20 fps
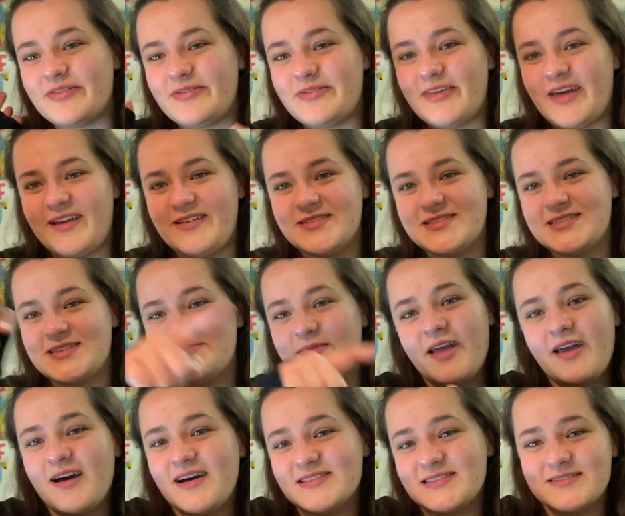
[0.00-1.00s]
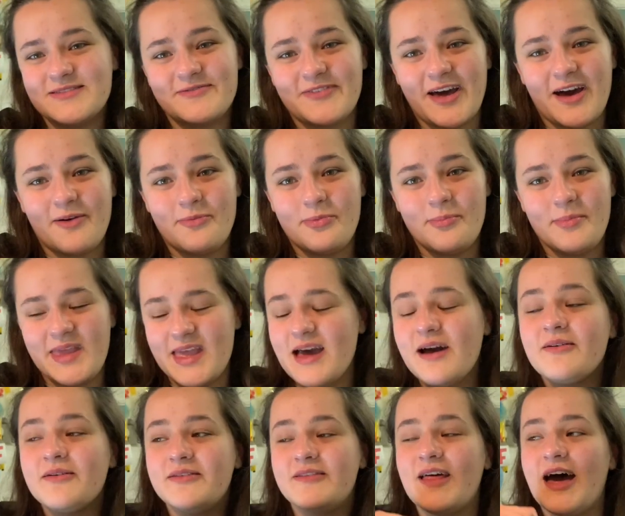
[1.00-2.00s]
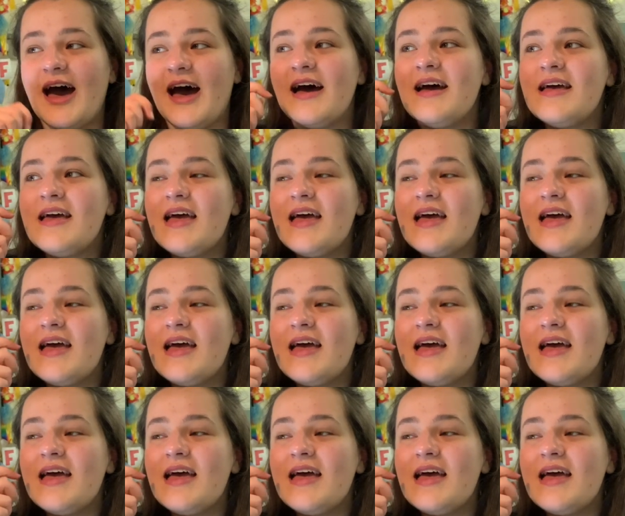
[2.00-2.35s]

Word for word: thanks to my cousin for helping me out on that.